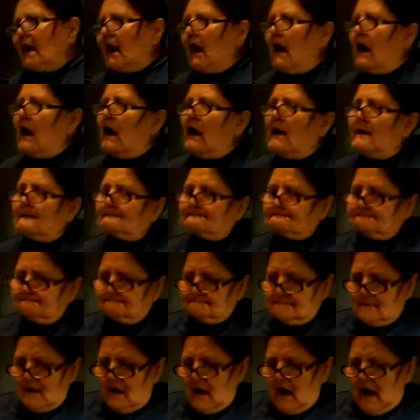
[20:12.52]
um,
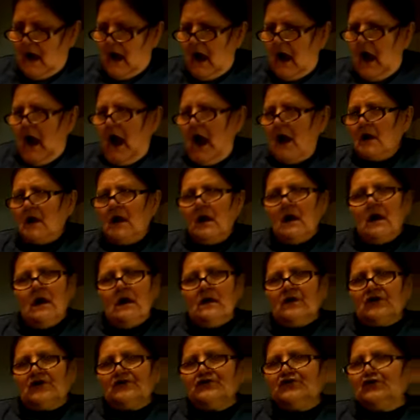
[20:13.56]

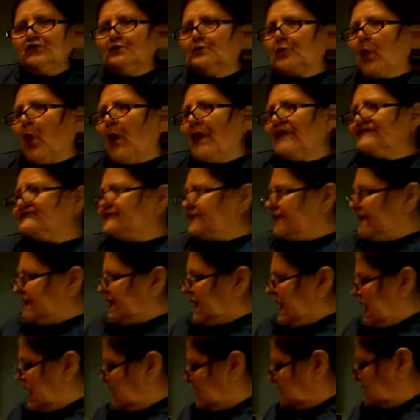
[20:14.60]
her new
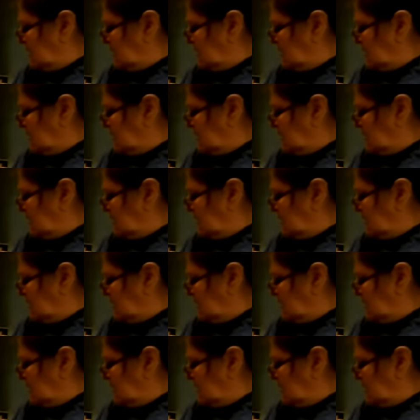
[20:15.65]
boyfriend